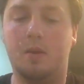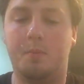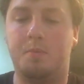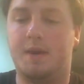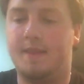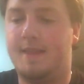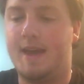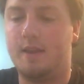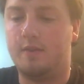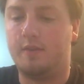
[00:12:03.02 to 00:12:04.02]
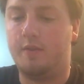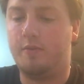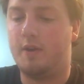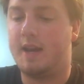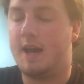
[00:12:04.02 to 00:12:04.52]
But that is it
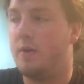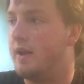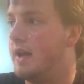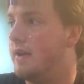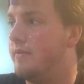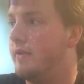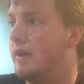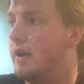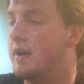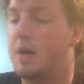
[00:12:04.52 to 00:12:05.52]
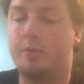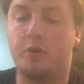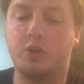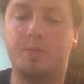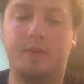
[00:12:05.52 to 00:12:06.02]
for right now. I have a couple
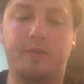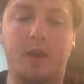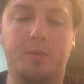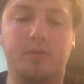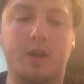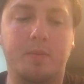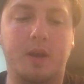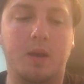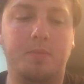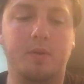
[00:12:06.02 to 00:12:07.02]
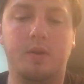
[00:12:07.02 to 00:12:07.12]
RGB sabers coming up